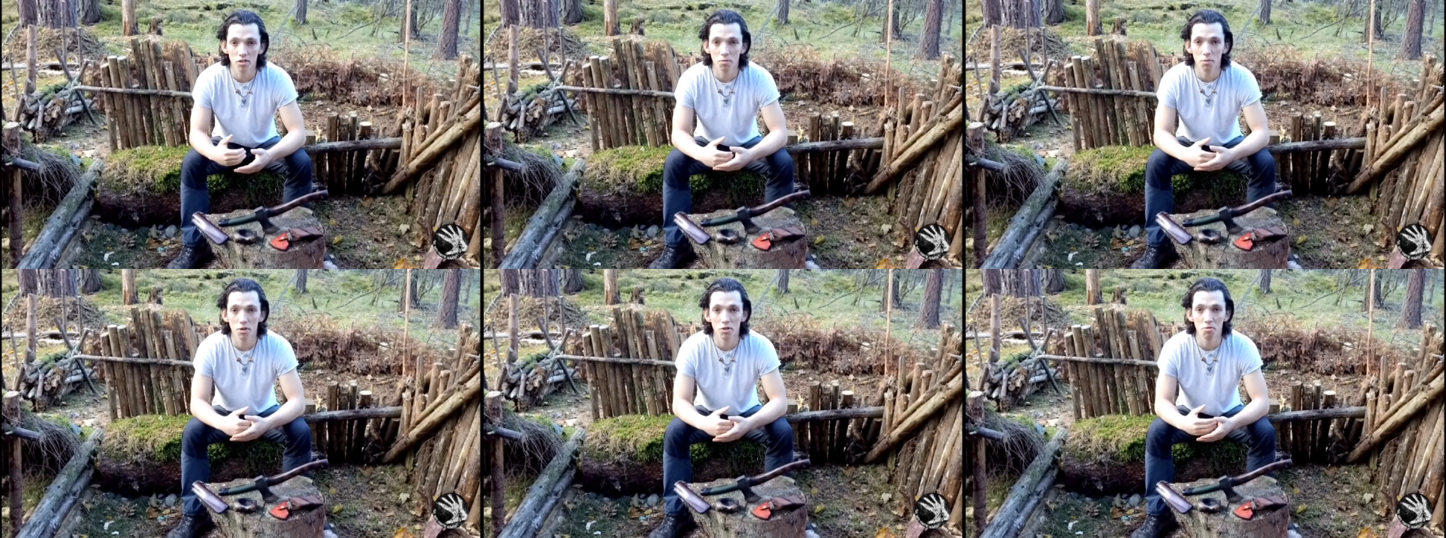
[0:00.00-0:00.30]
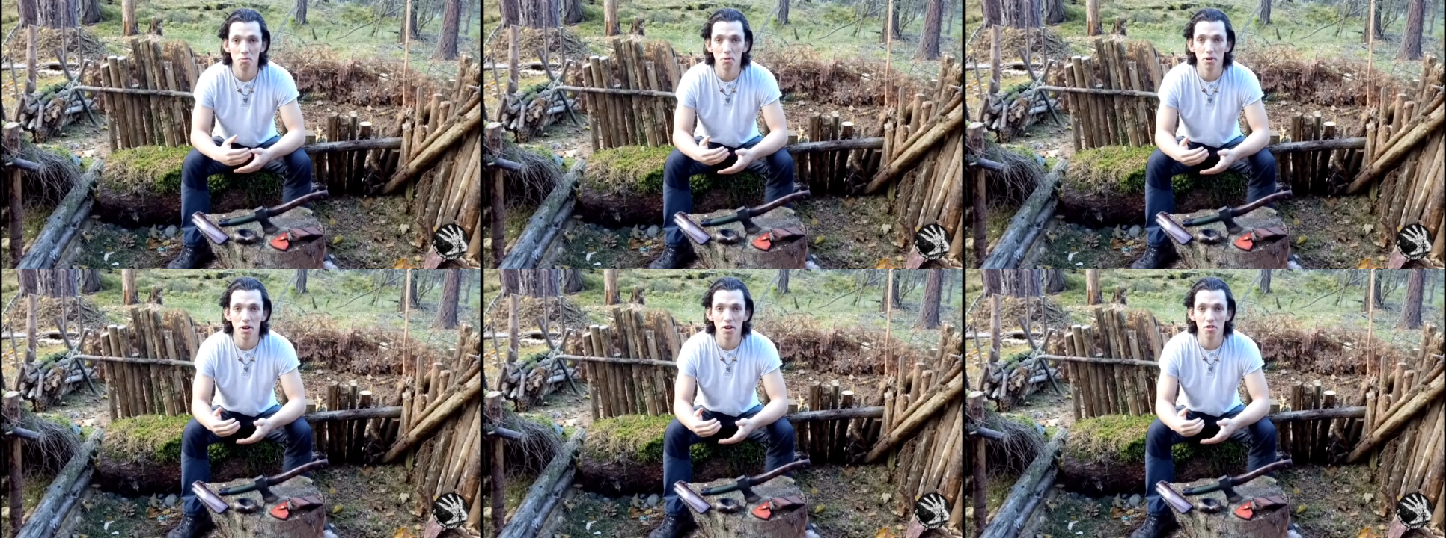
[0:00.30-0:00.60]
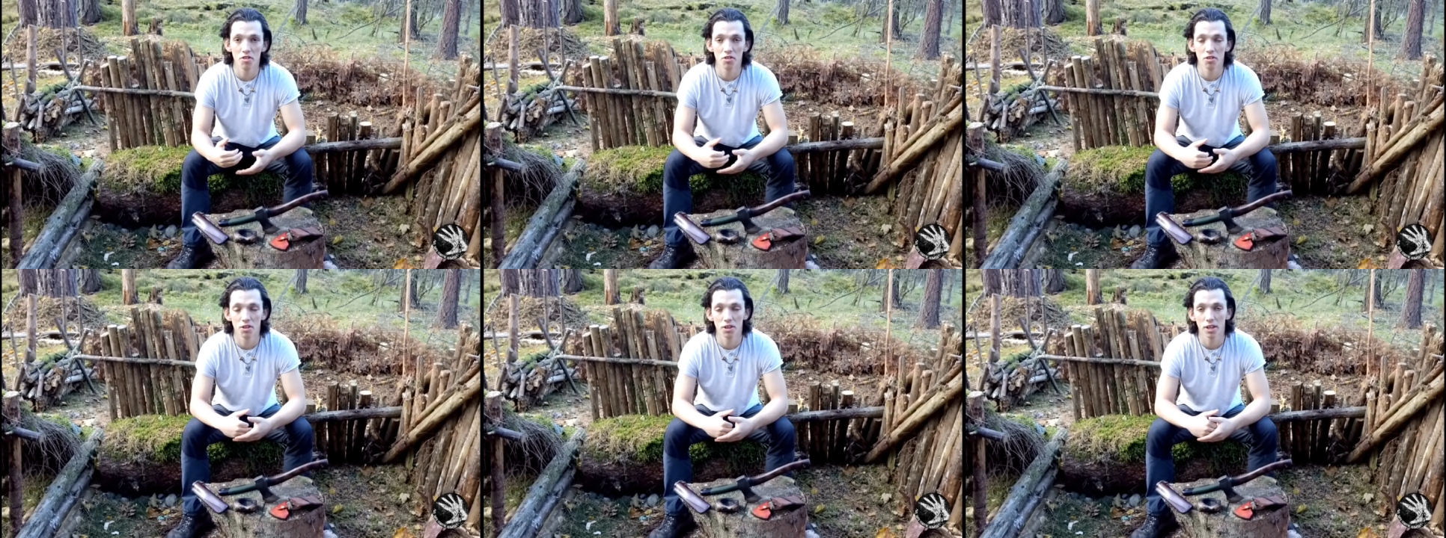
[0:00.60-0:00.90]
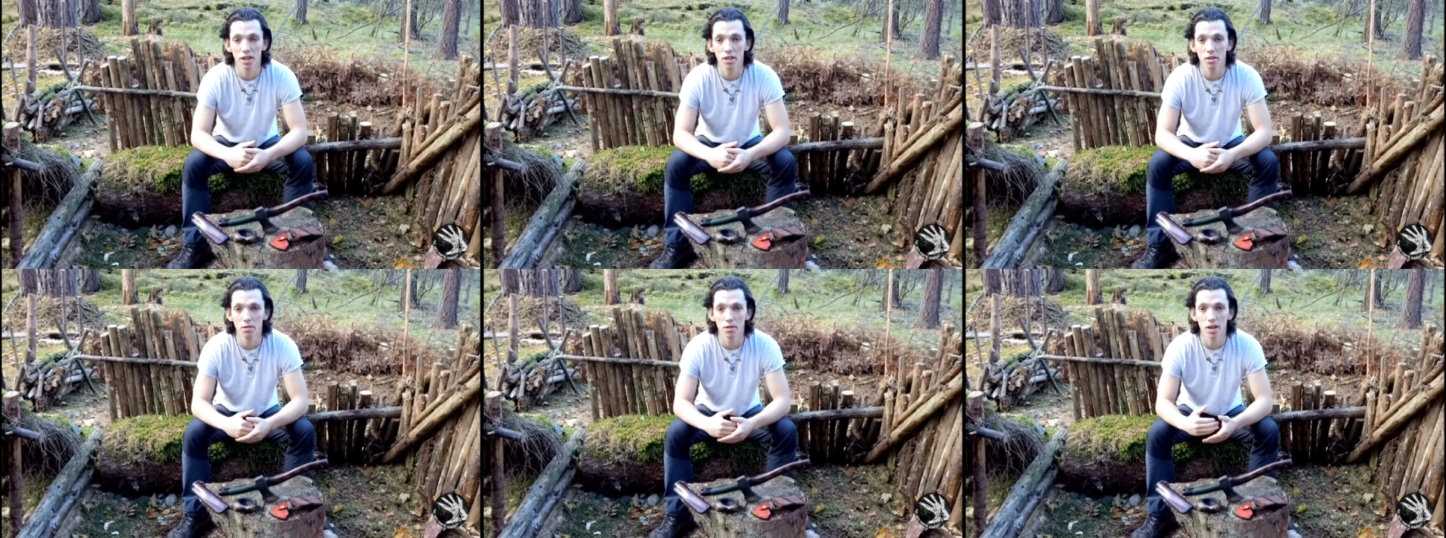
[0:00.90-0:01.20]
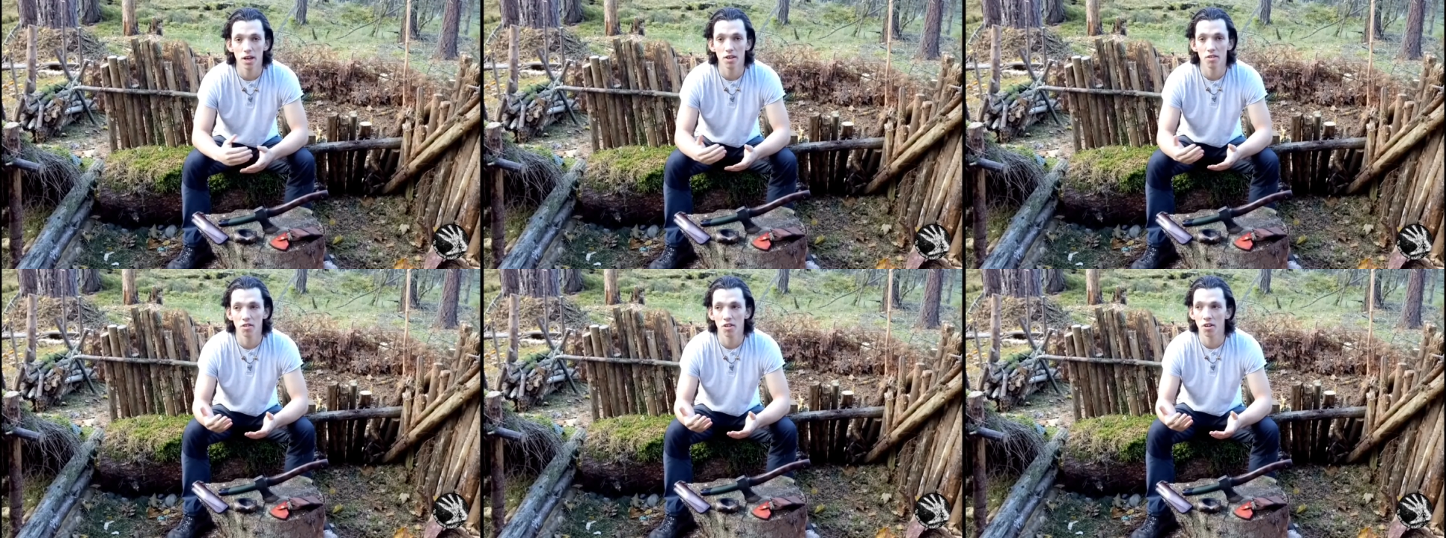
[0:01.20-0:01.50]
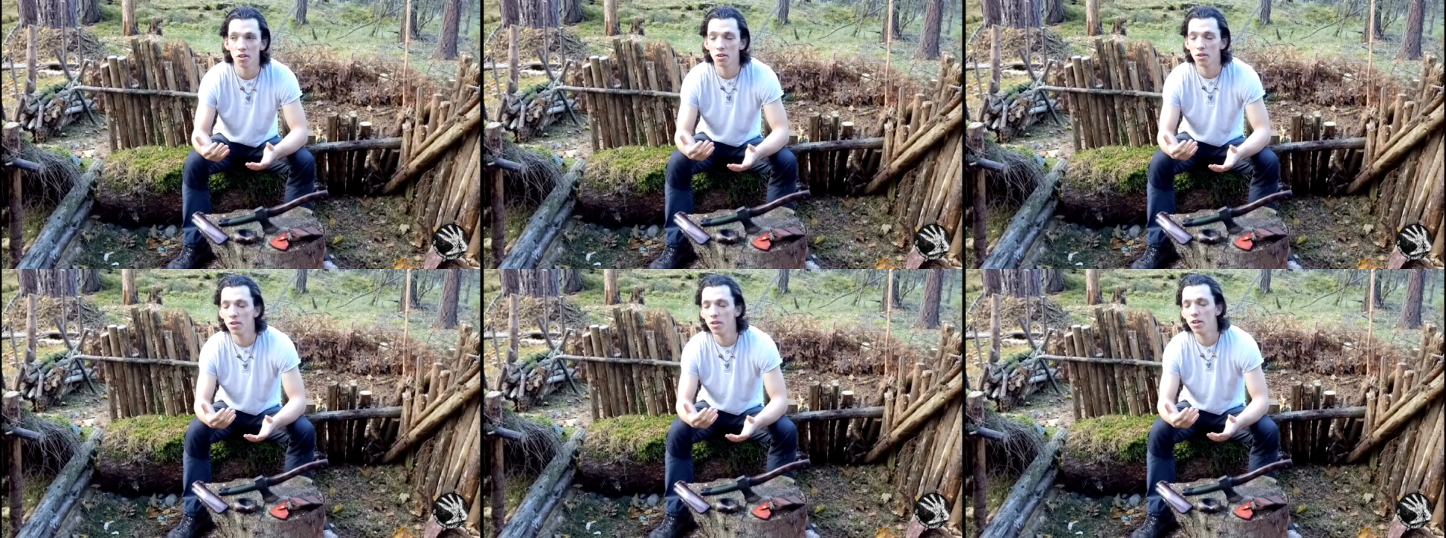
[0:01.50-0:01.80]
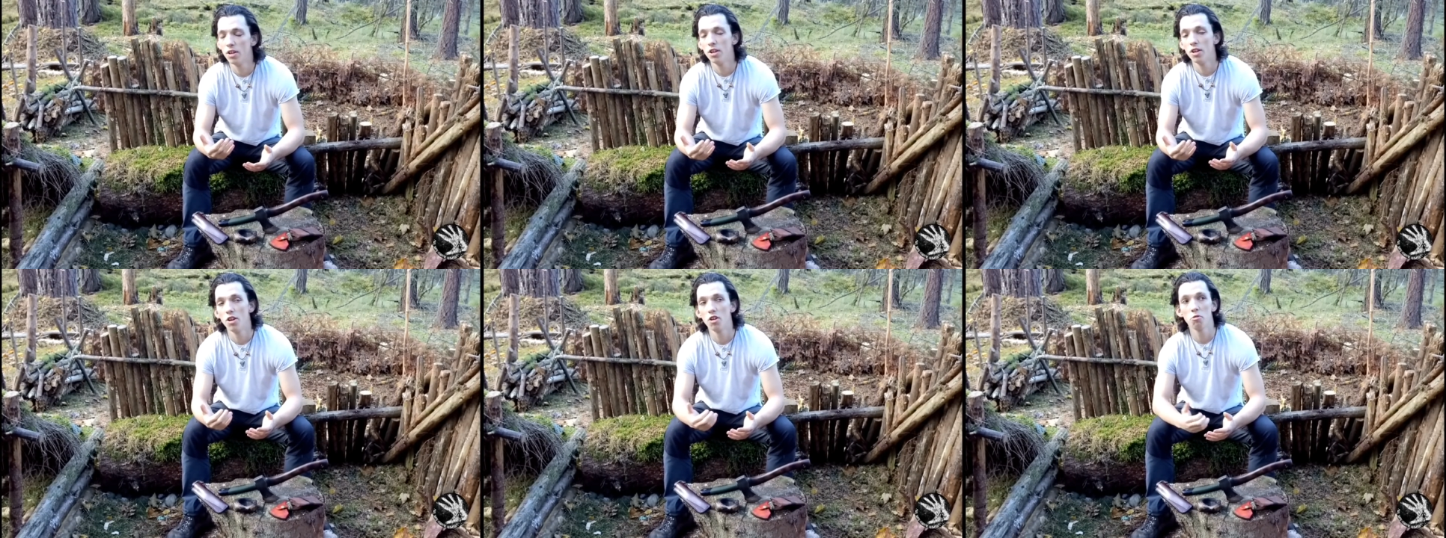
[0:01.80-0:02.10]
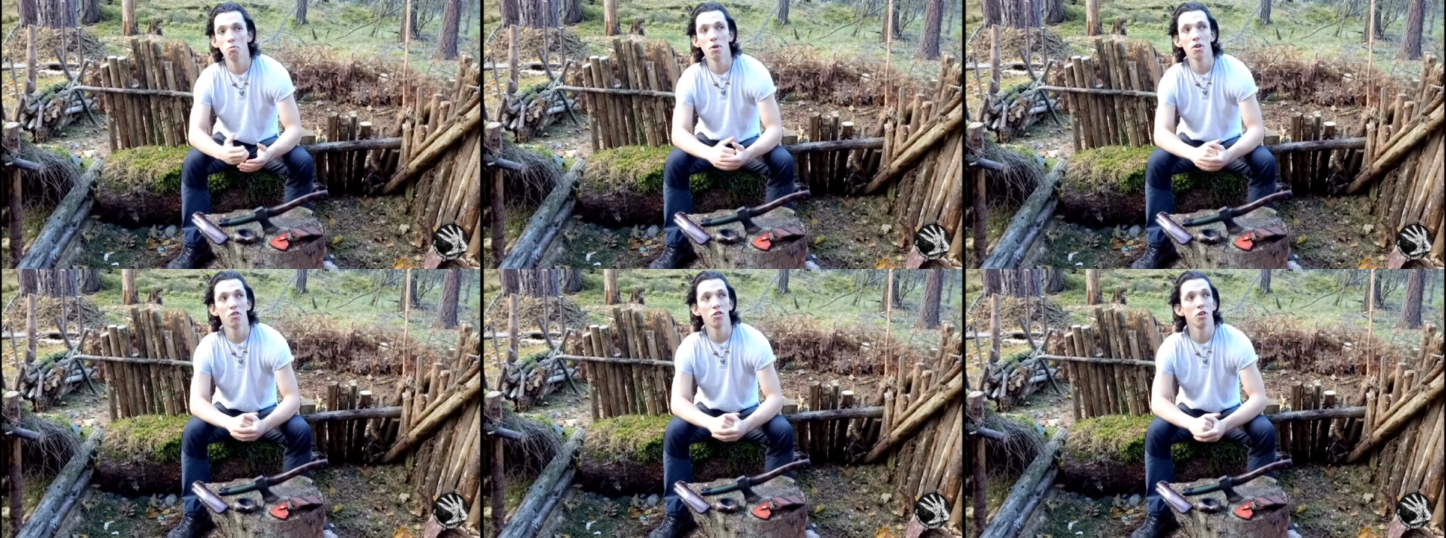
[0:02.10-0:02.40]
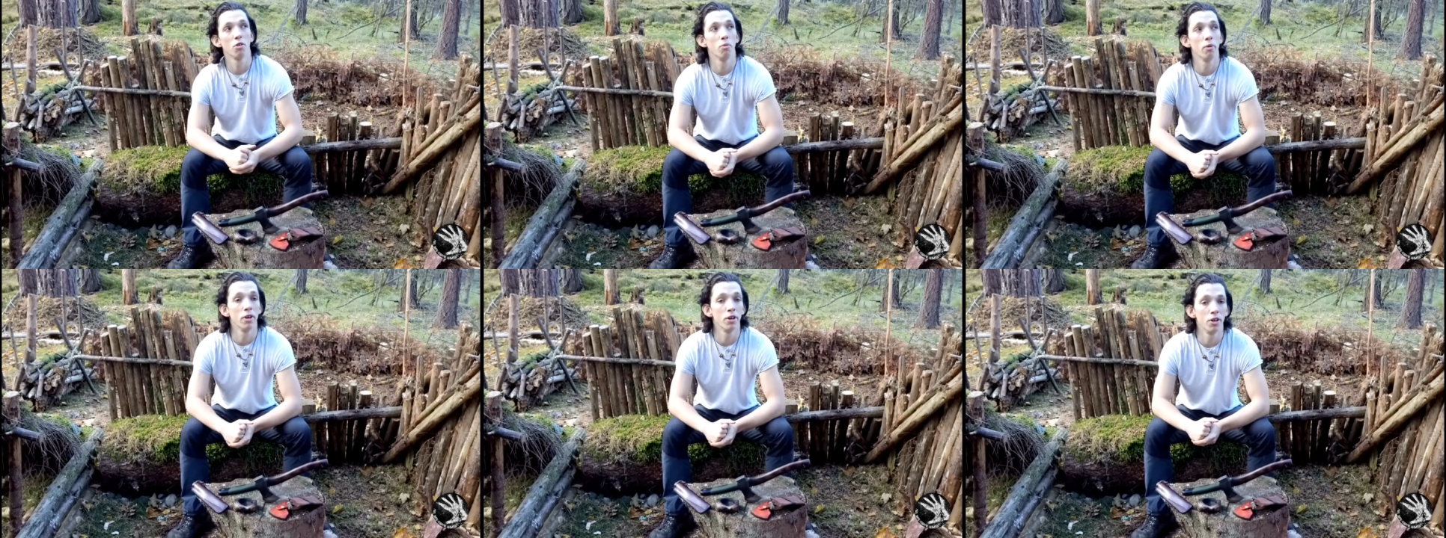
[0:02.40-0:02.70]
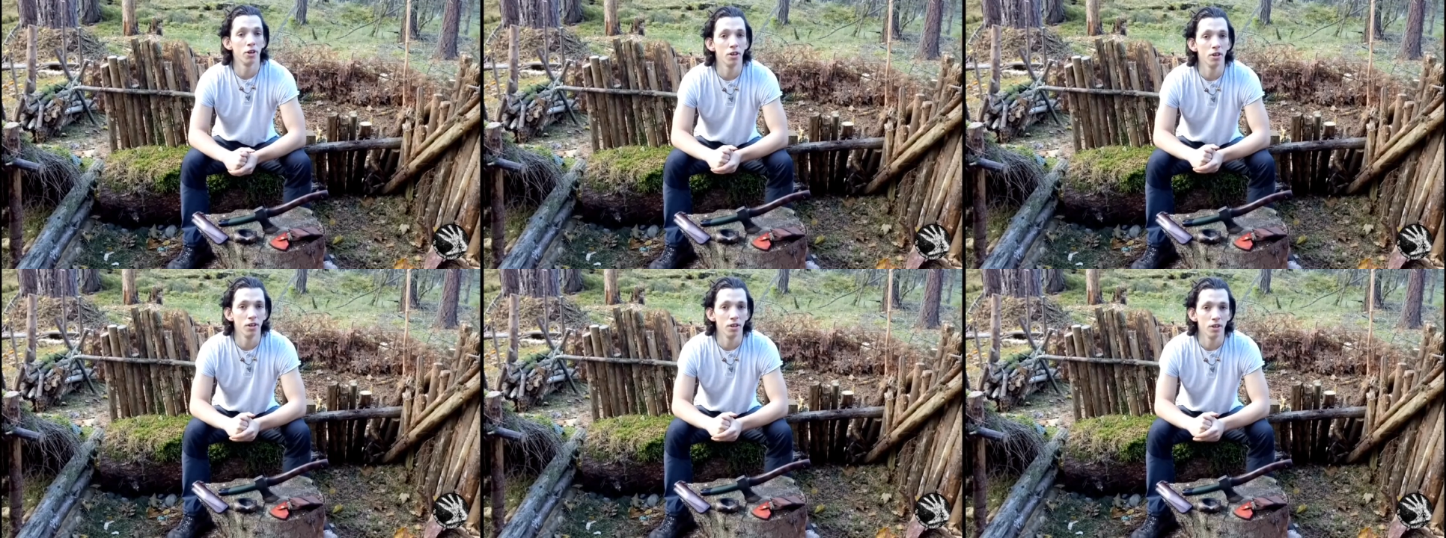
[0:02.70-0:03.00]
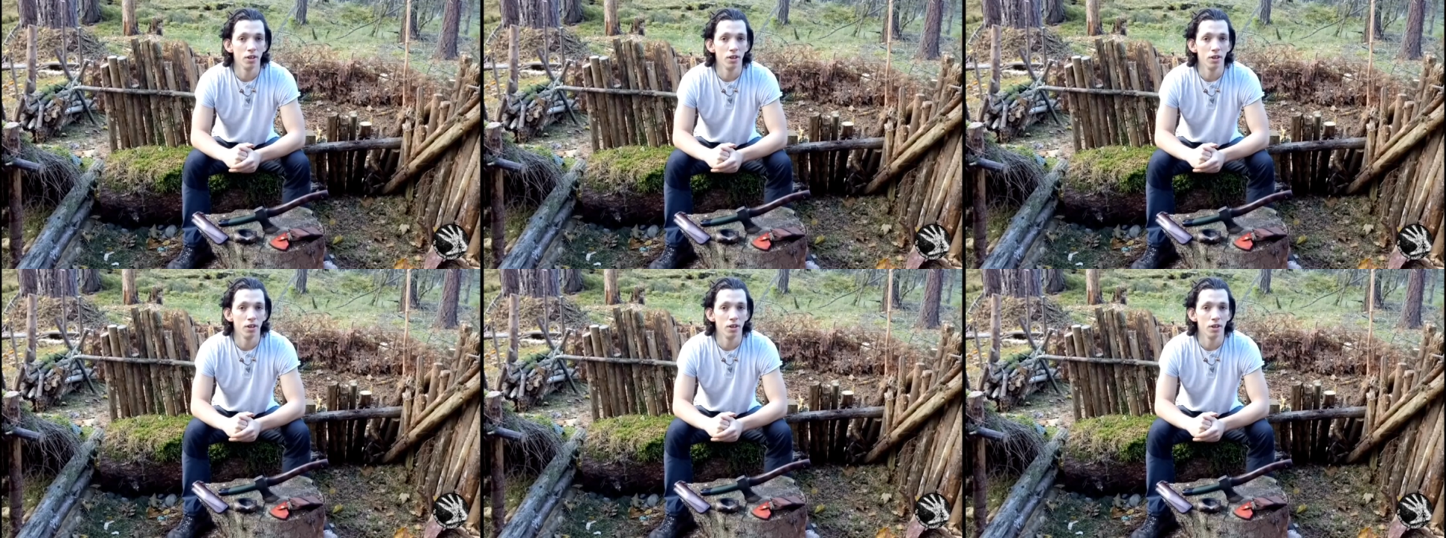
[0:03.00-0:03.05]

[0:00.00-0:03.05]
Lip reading: some inspiration to get you guys out, especially in winter.